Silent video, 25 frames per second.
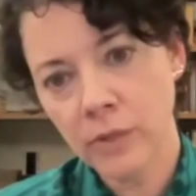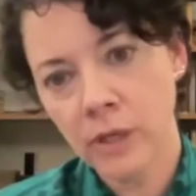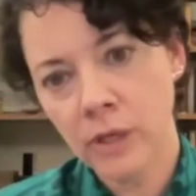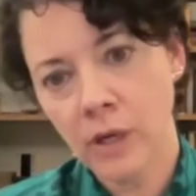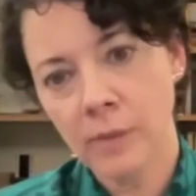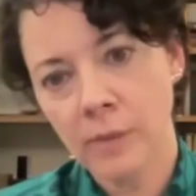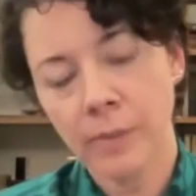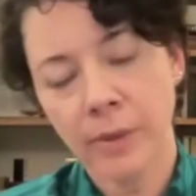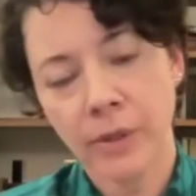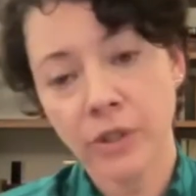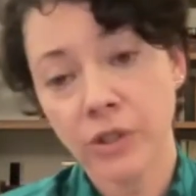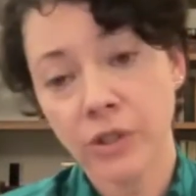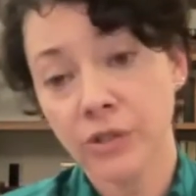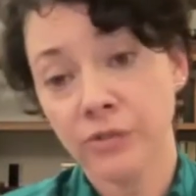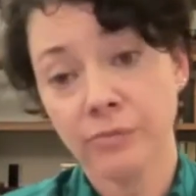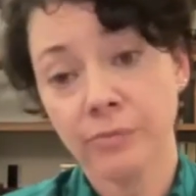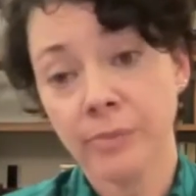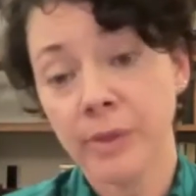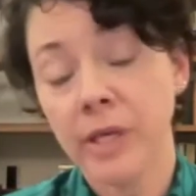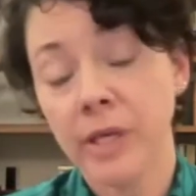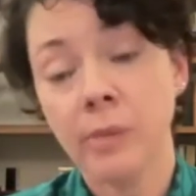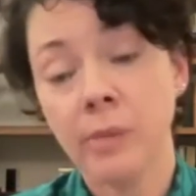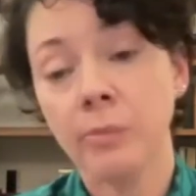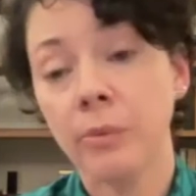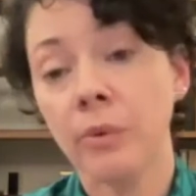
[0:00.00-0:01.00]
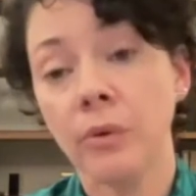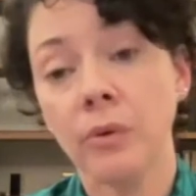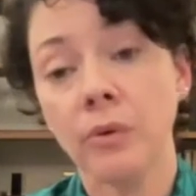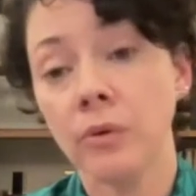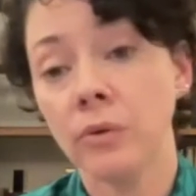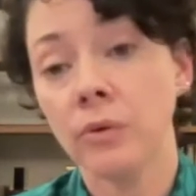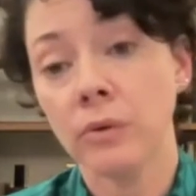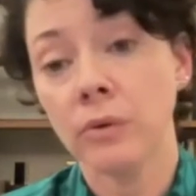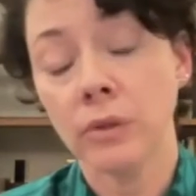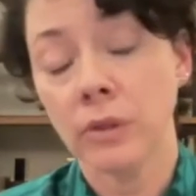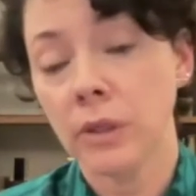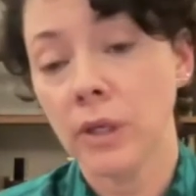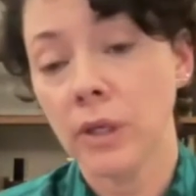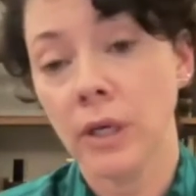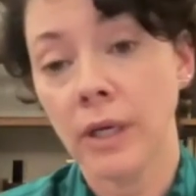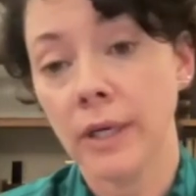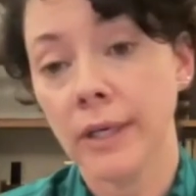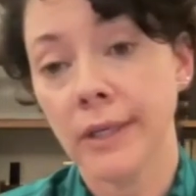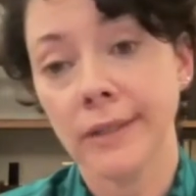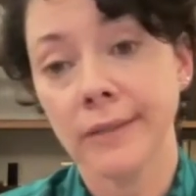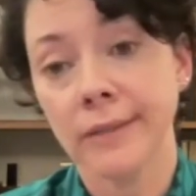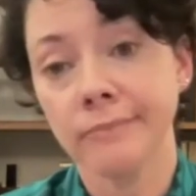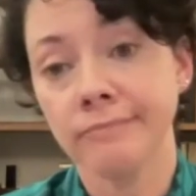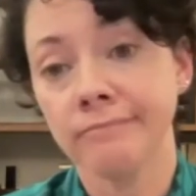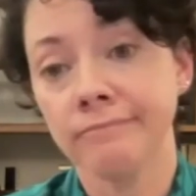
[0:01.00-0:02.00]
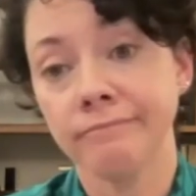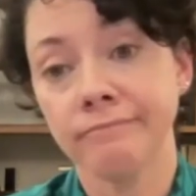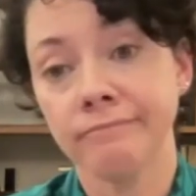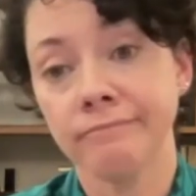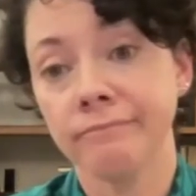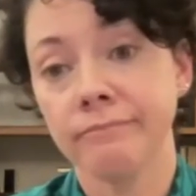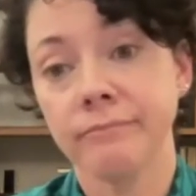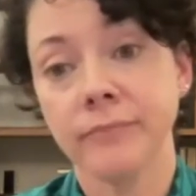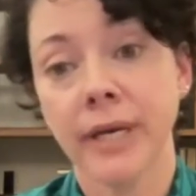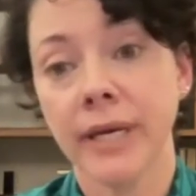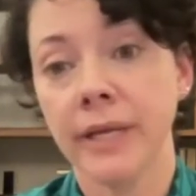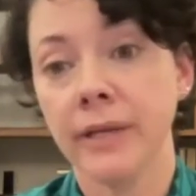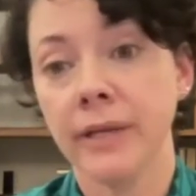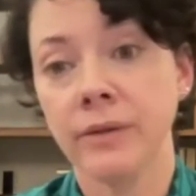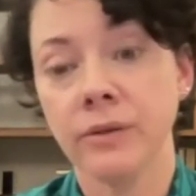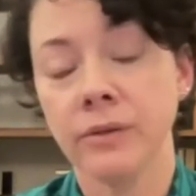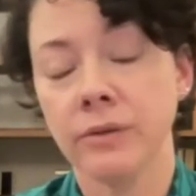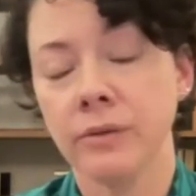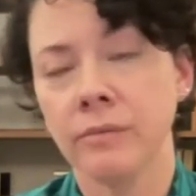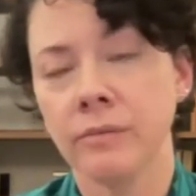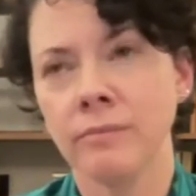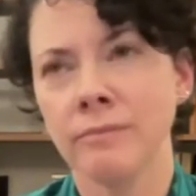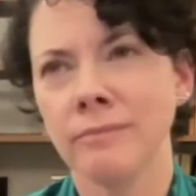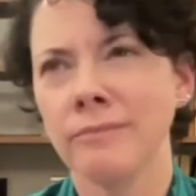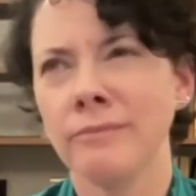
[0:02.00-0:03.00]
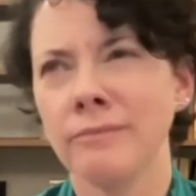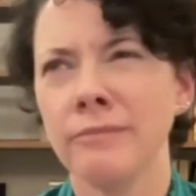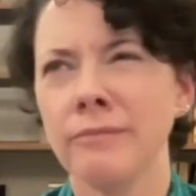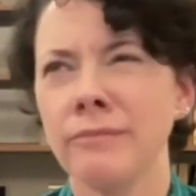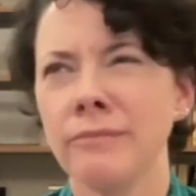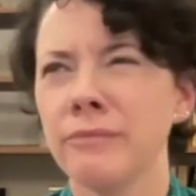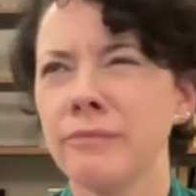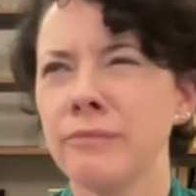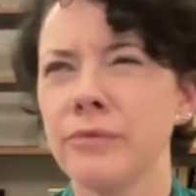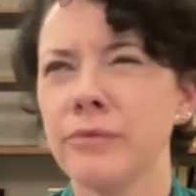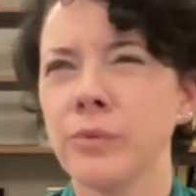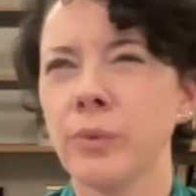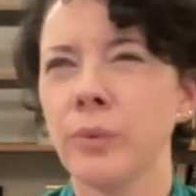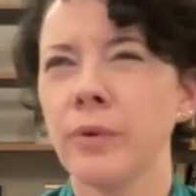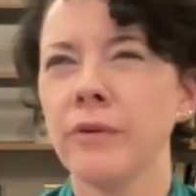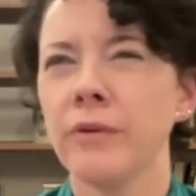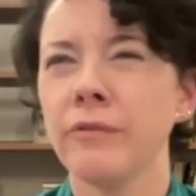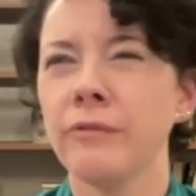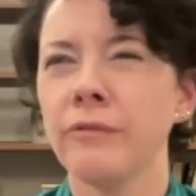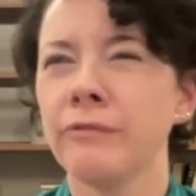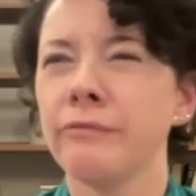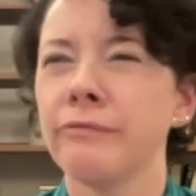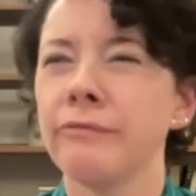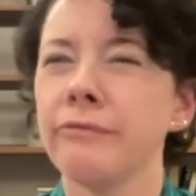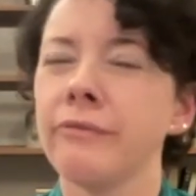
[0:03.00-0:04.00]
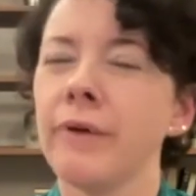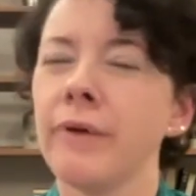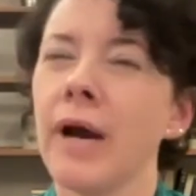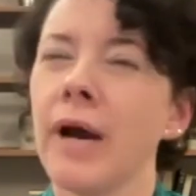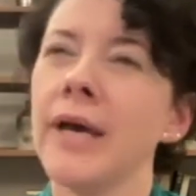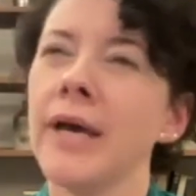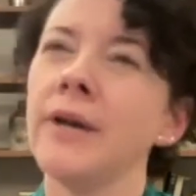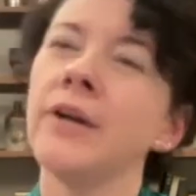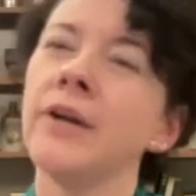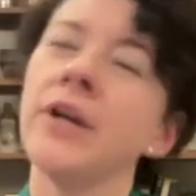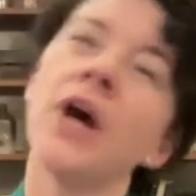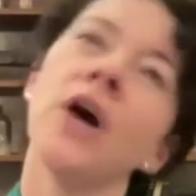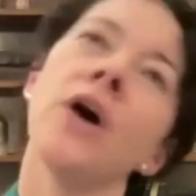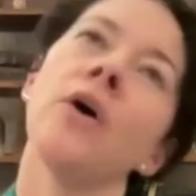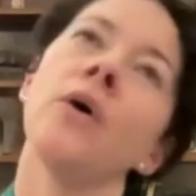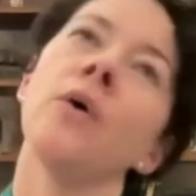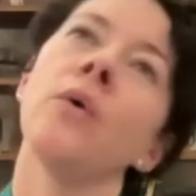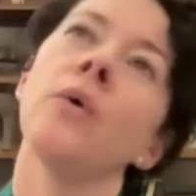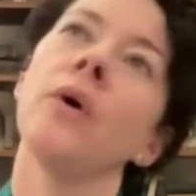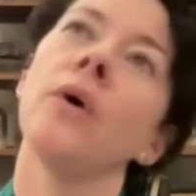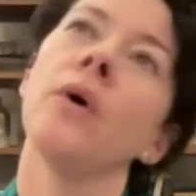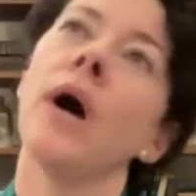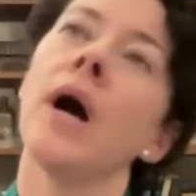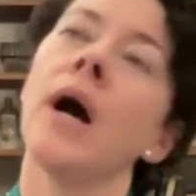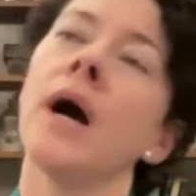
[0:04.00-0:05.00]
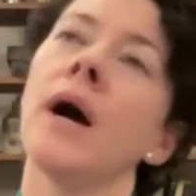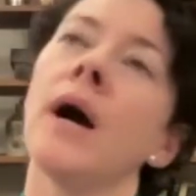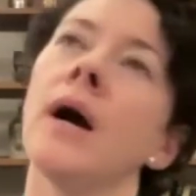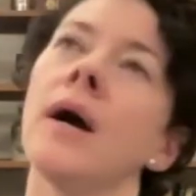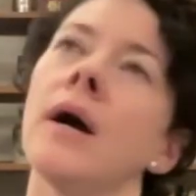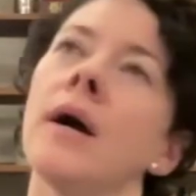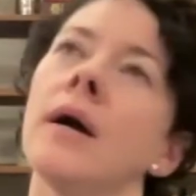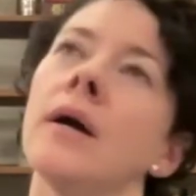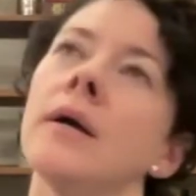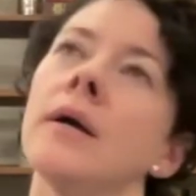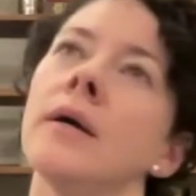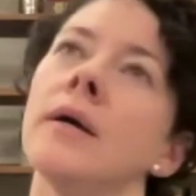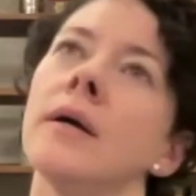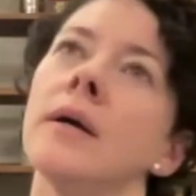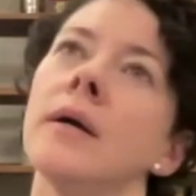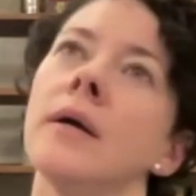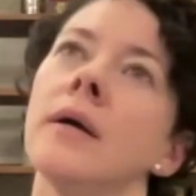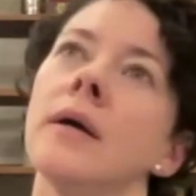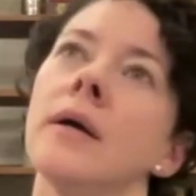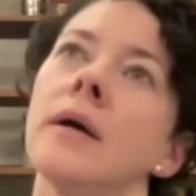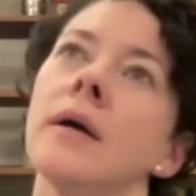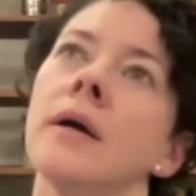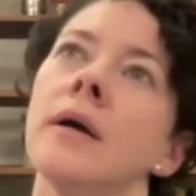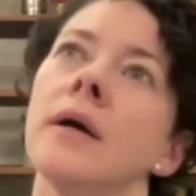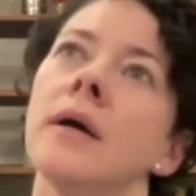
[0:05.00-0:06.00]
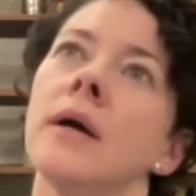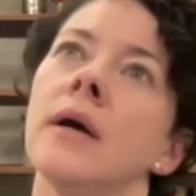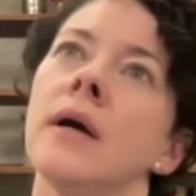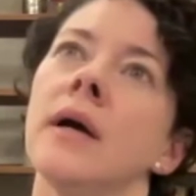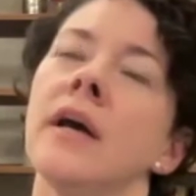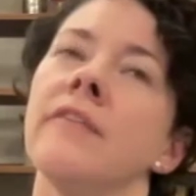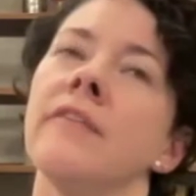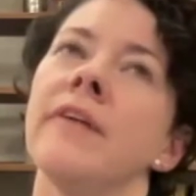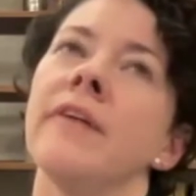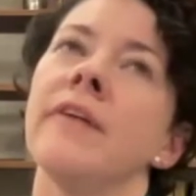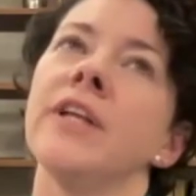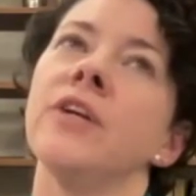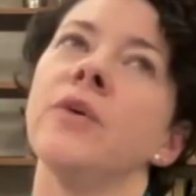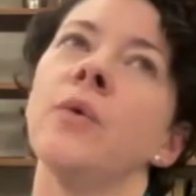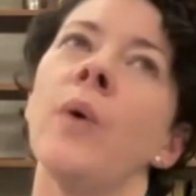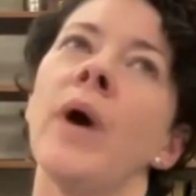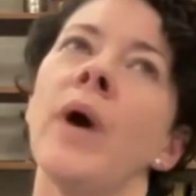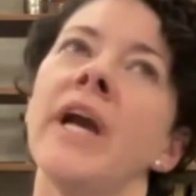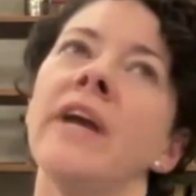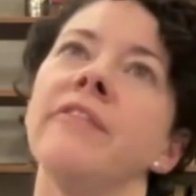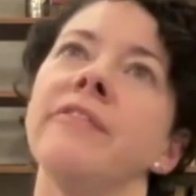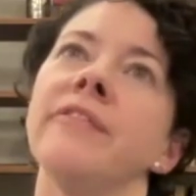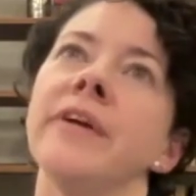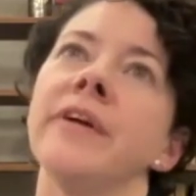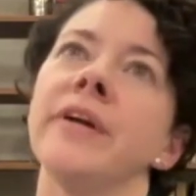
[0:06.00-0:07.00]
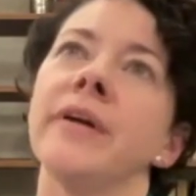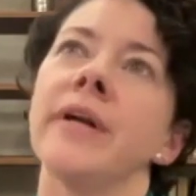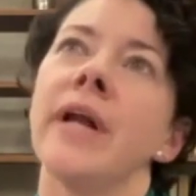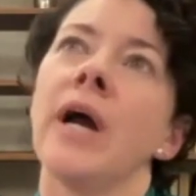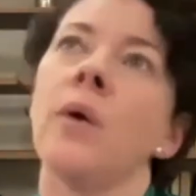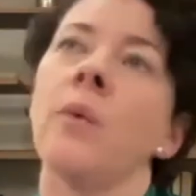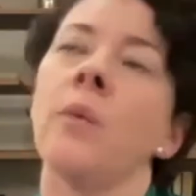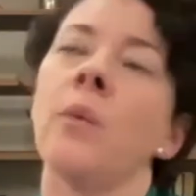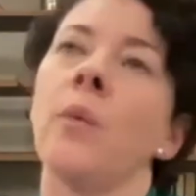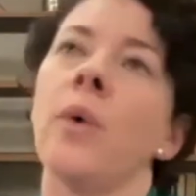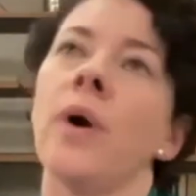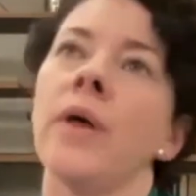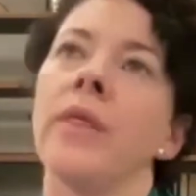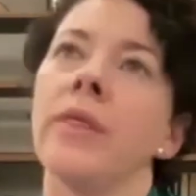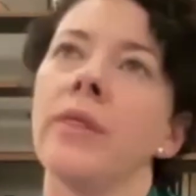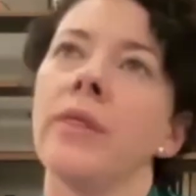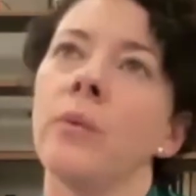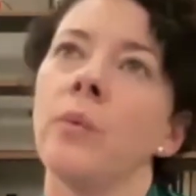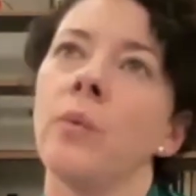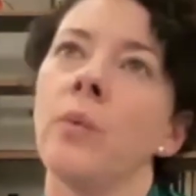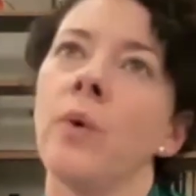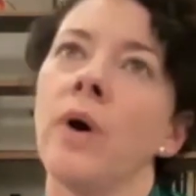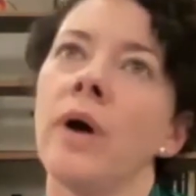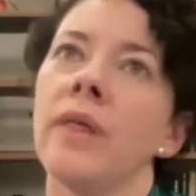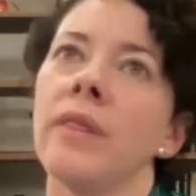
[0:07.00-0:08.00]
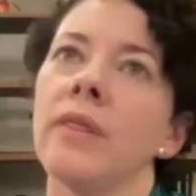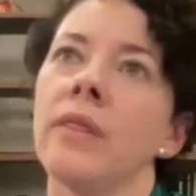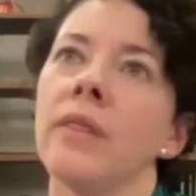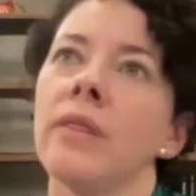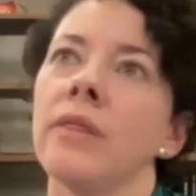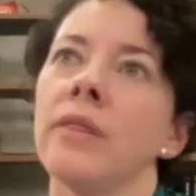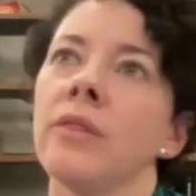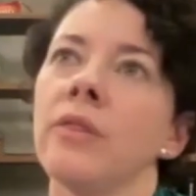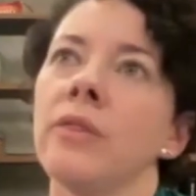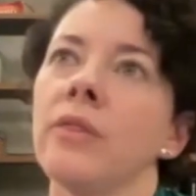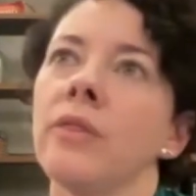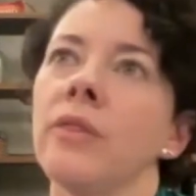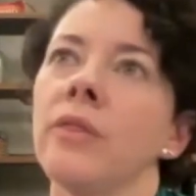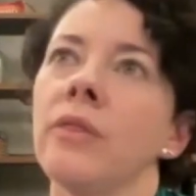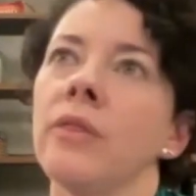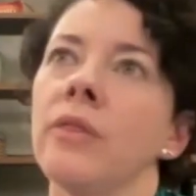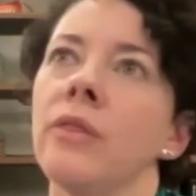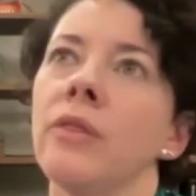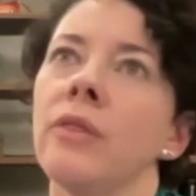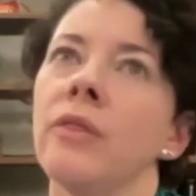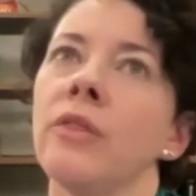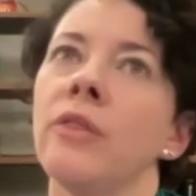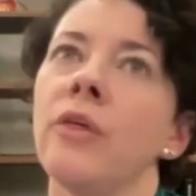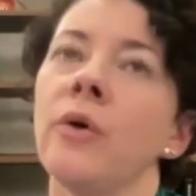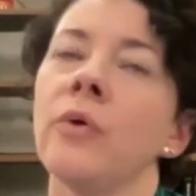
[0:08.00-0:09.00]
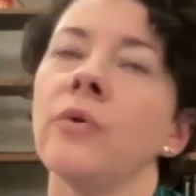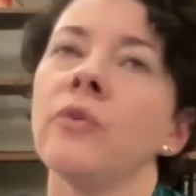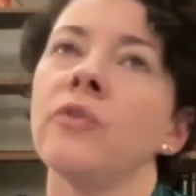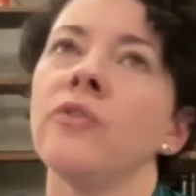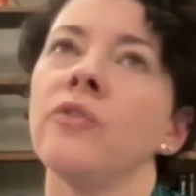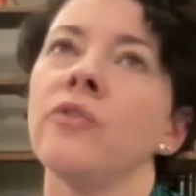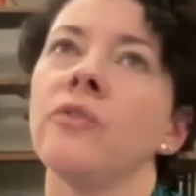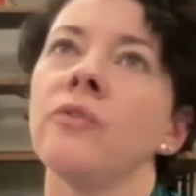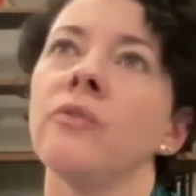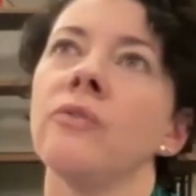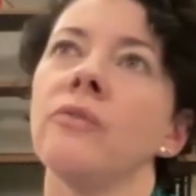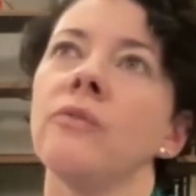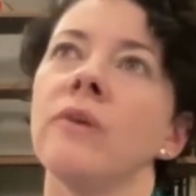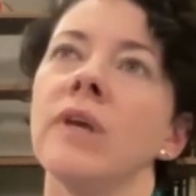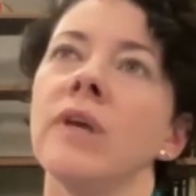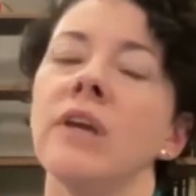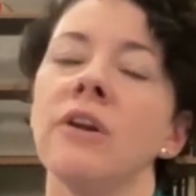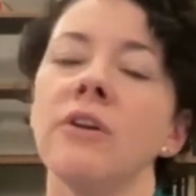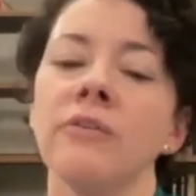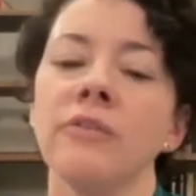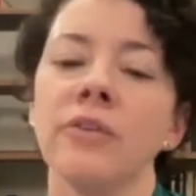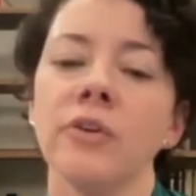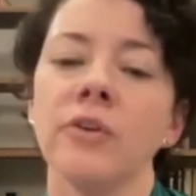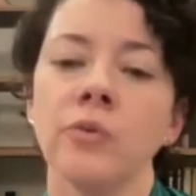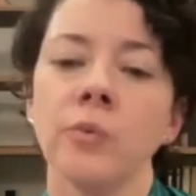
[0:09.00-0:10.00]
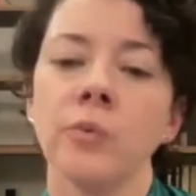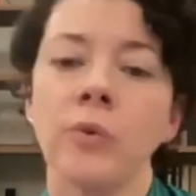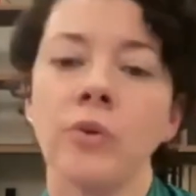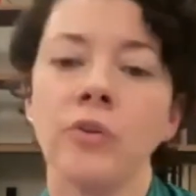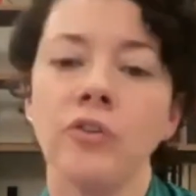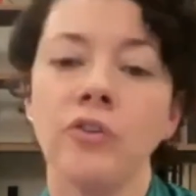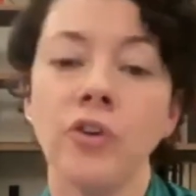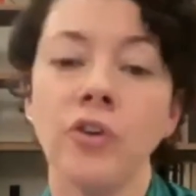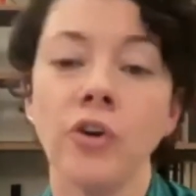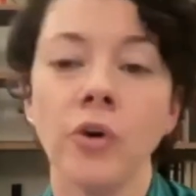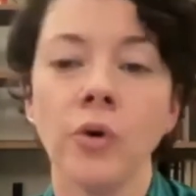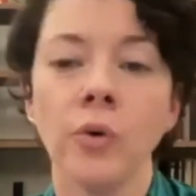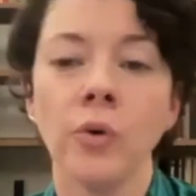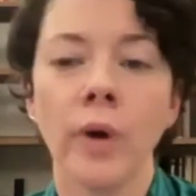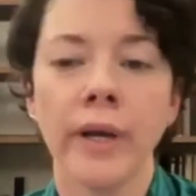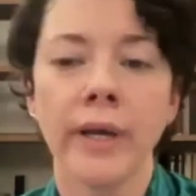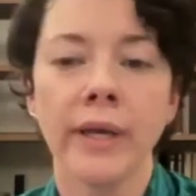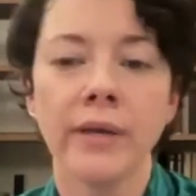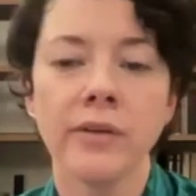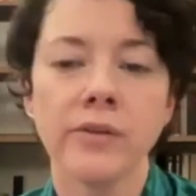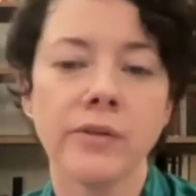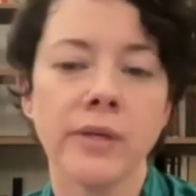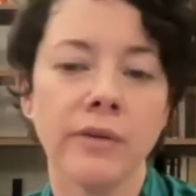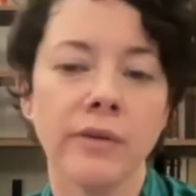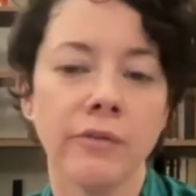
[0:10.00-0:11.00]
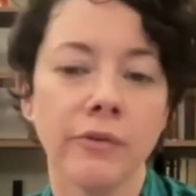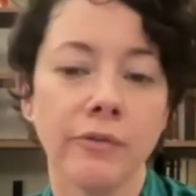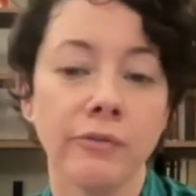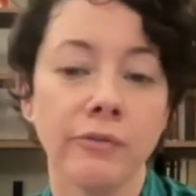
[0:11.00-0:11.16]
a bunch of people and sort of, I don't know if I'd quite figured out what those interviews would do, I guess give a